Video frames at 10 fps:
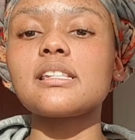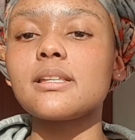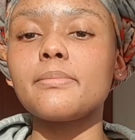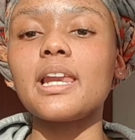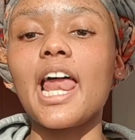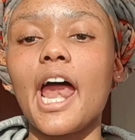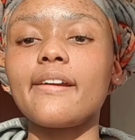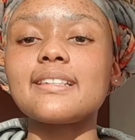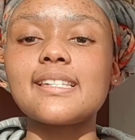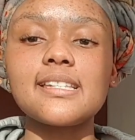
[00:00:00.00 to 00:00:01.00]

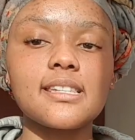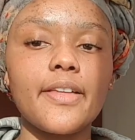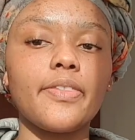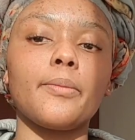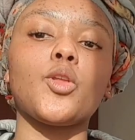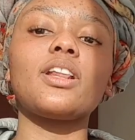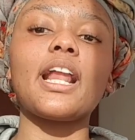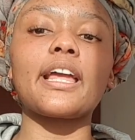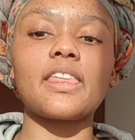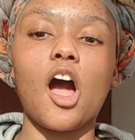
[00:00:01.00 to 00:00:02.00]
similarities in them. Not
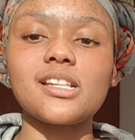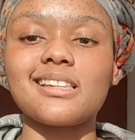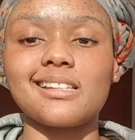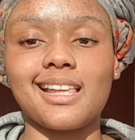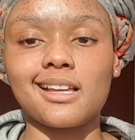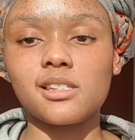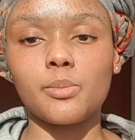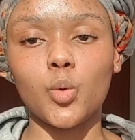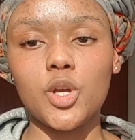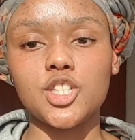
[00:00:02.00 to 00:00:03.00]
like they asked the exact
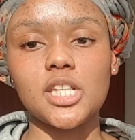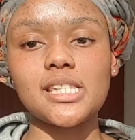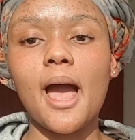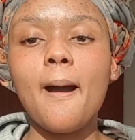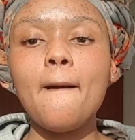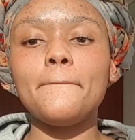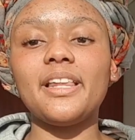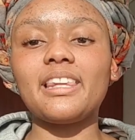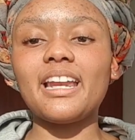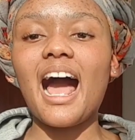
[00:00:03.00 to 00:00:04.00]
same questions,
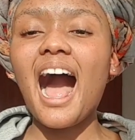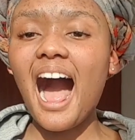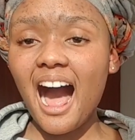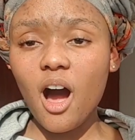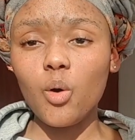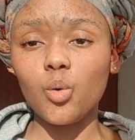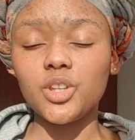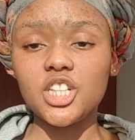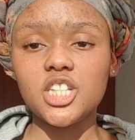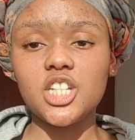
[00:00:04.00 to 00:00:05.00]
but then how
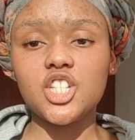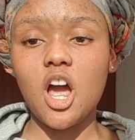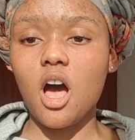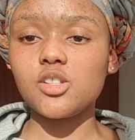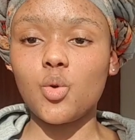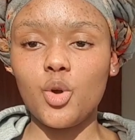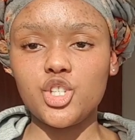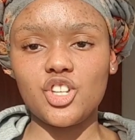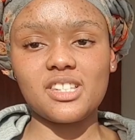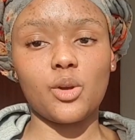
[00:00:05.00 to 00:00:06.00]
the teacher asked
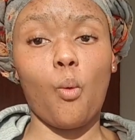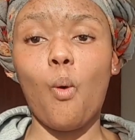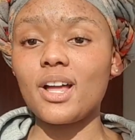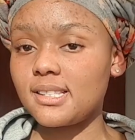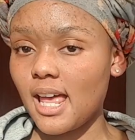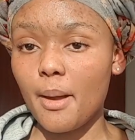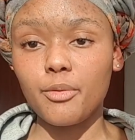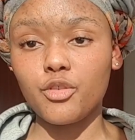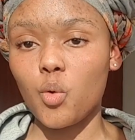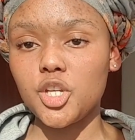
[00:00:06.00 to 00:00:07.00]
questions and what type
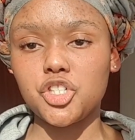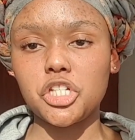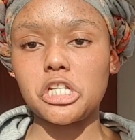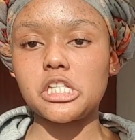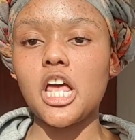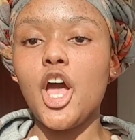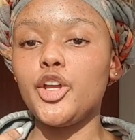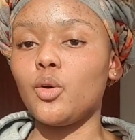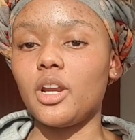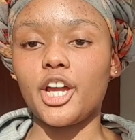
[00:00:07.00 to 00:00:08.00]
of questions
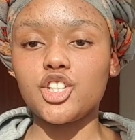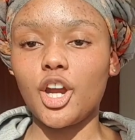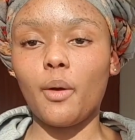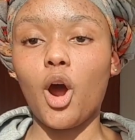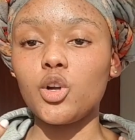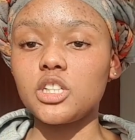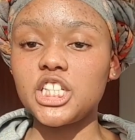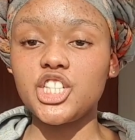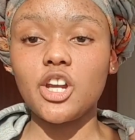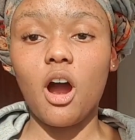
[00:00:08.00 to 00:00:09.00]
your lecturer or
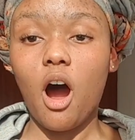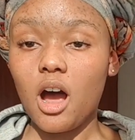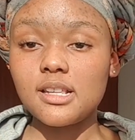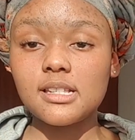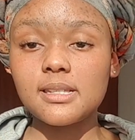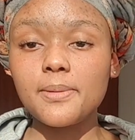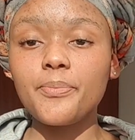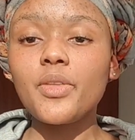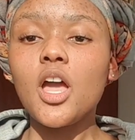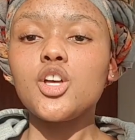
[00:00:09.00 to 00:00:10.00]
teacher asks.
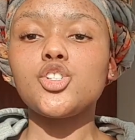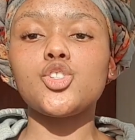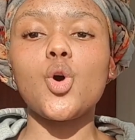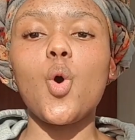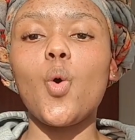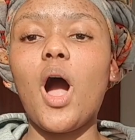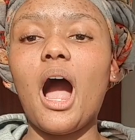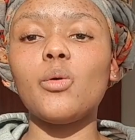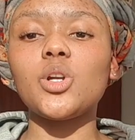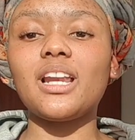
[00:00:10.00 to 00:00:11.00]
So
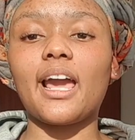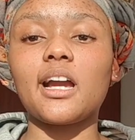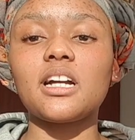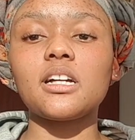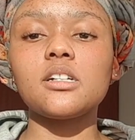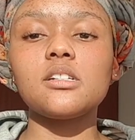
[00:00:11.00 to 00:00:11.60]
I would like